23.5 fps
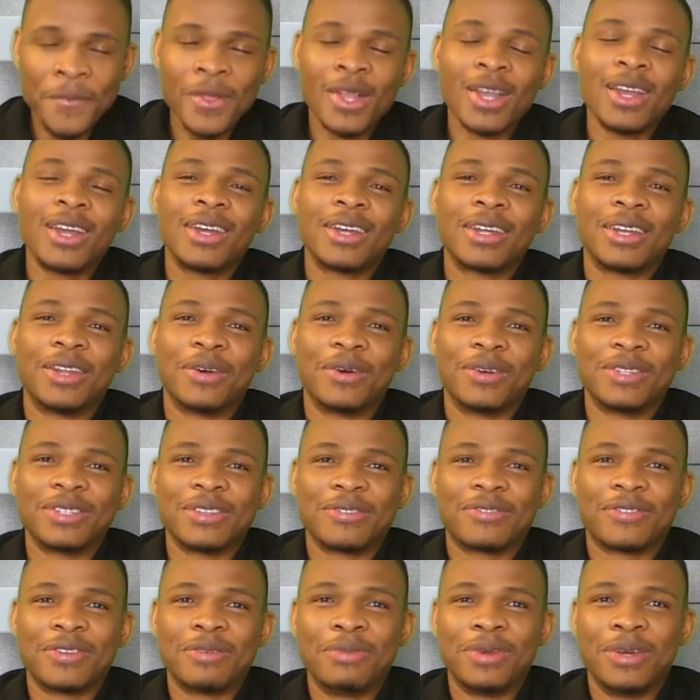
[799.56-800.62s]
there was
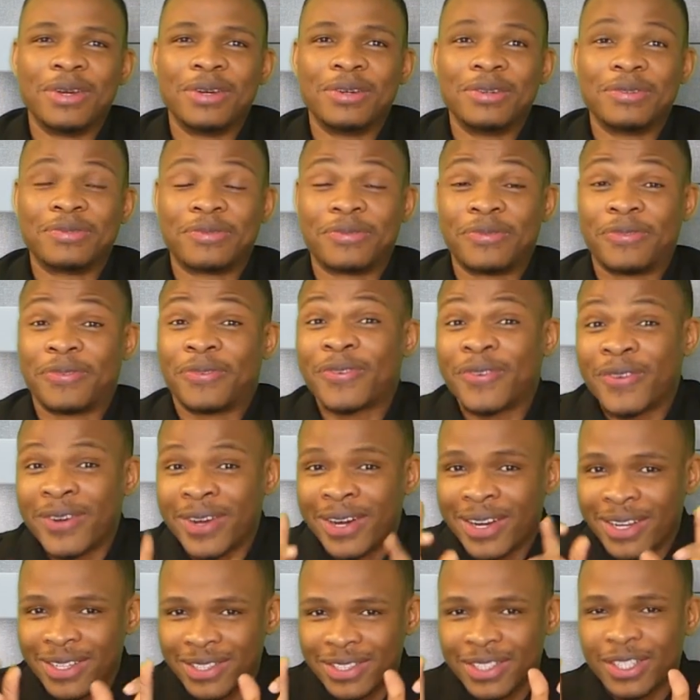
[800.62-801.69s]
a female
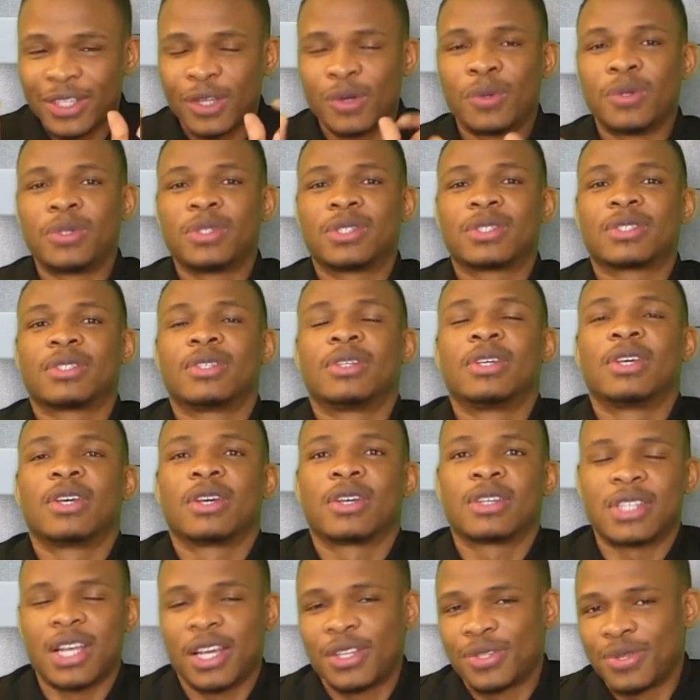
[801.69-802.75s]
friend in quotes,
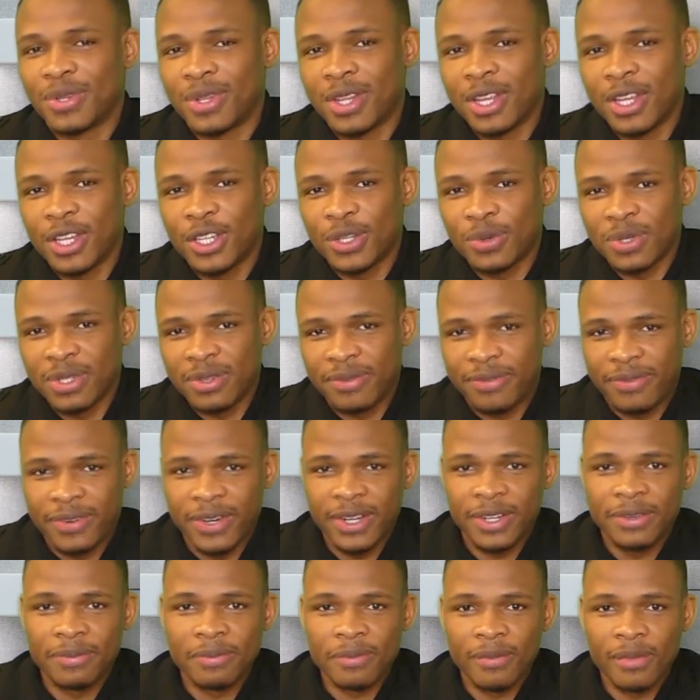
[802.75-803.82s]
because I used to think she was a
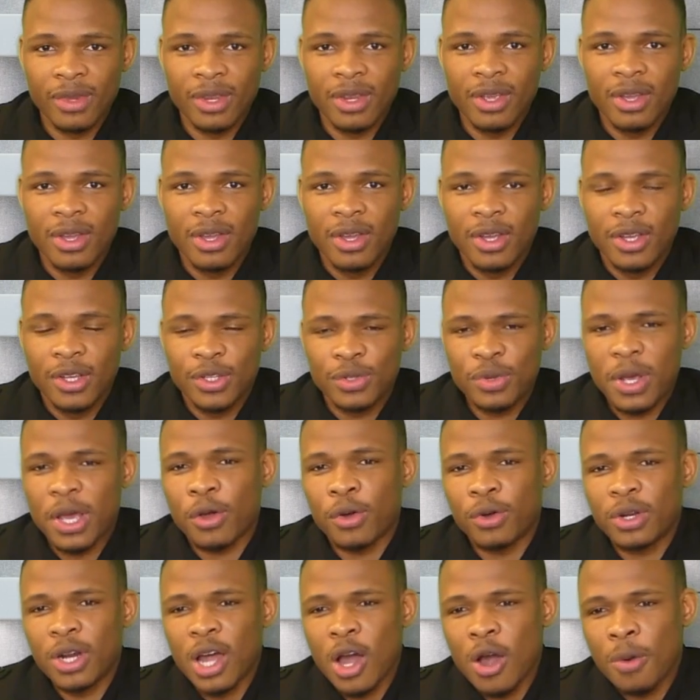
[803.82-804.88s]
friend. So I
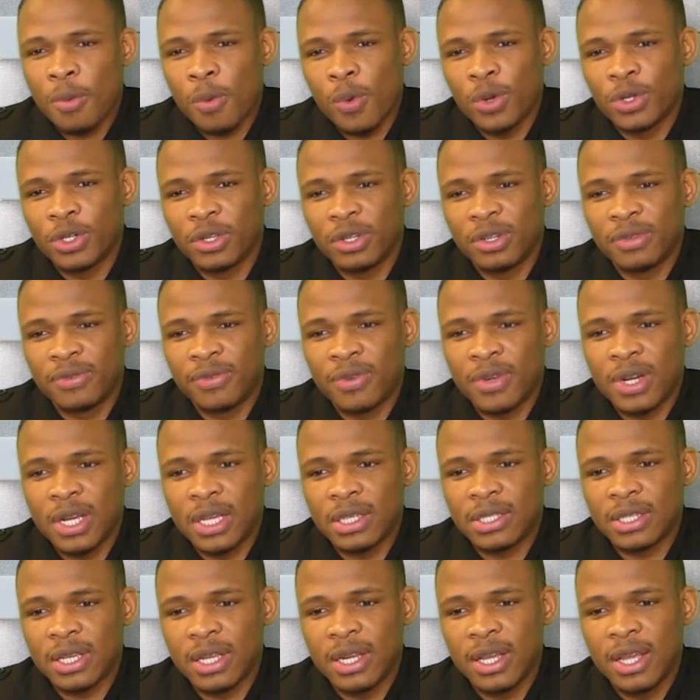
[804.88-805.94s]
called her up one day on the phone. I
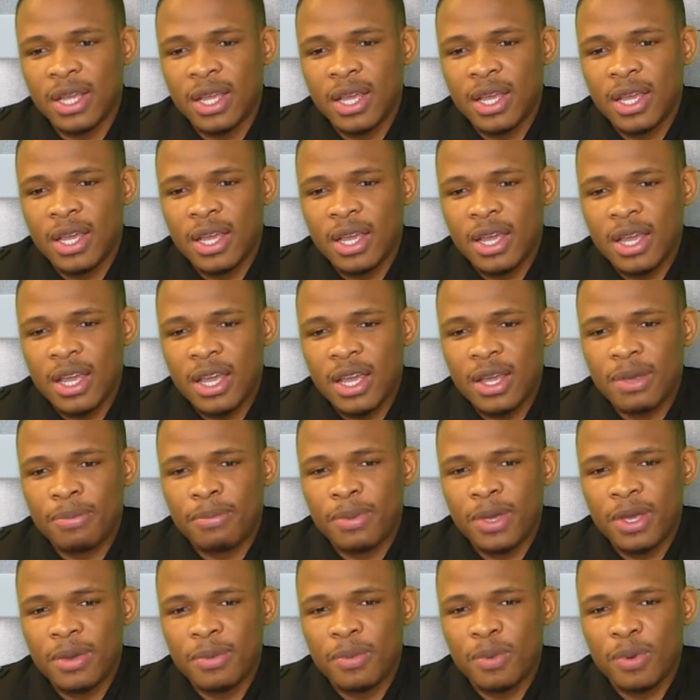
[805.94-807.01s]
said, Hey
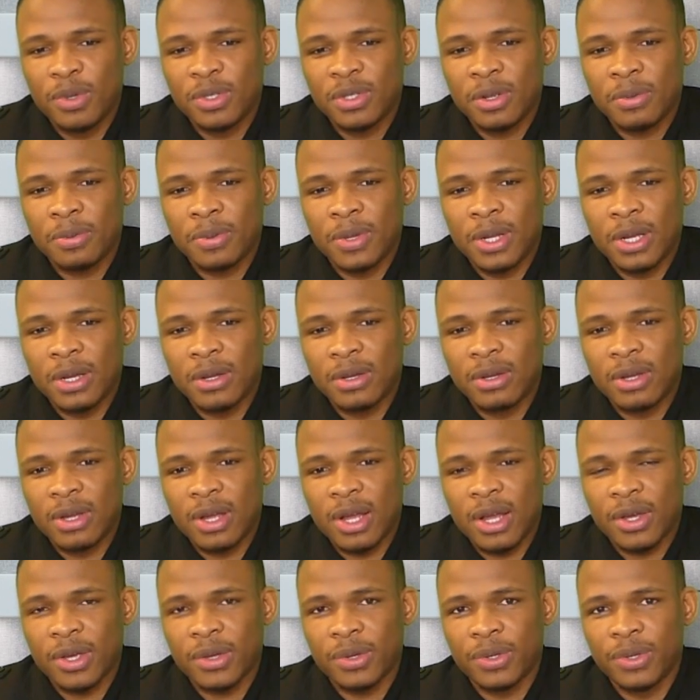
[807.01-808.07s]
babe, what's up now?
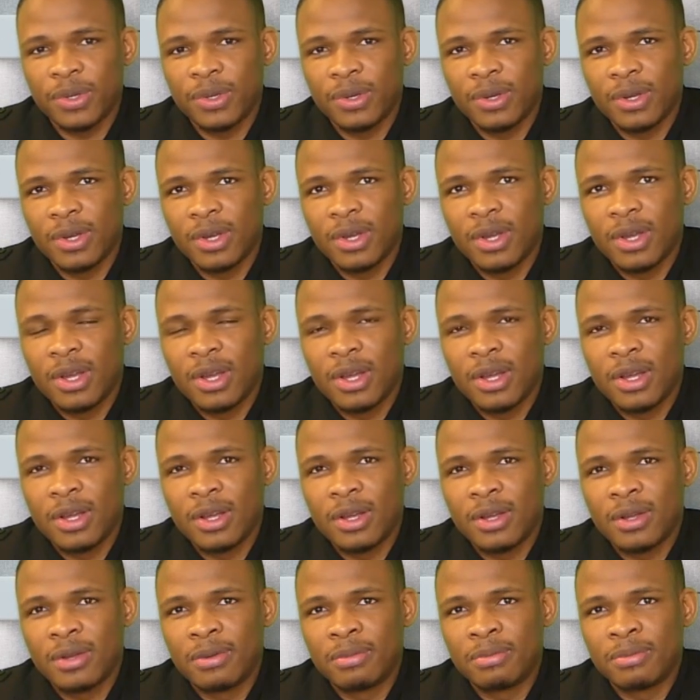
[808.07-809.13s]
How are you?
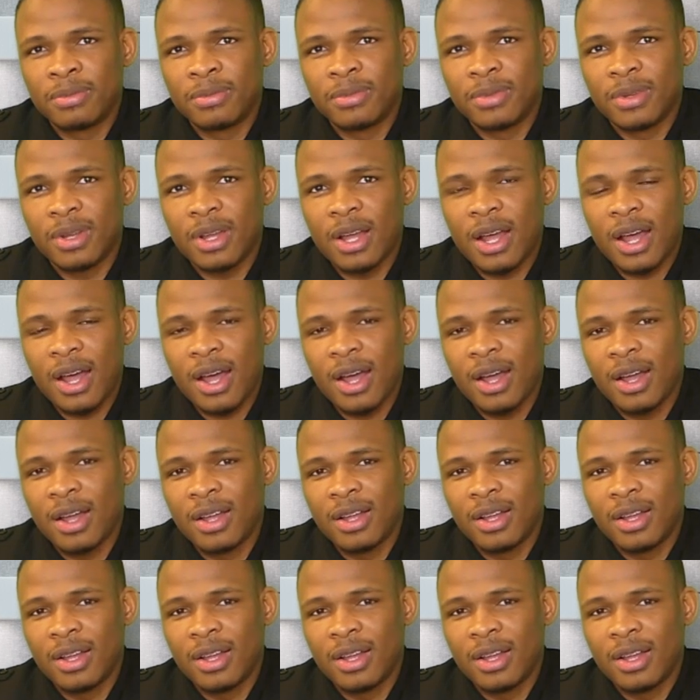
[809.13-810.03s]
Um ah,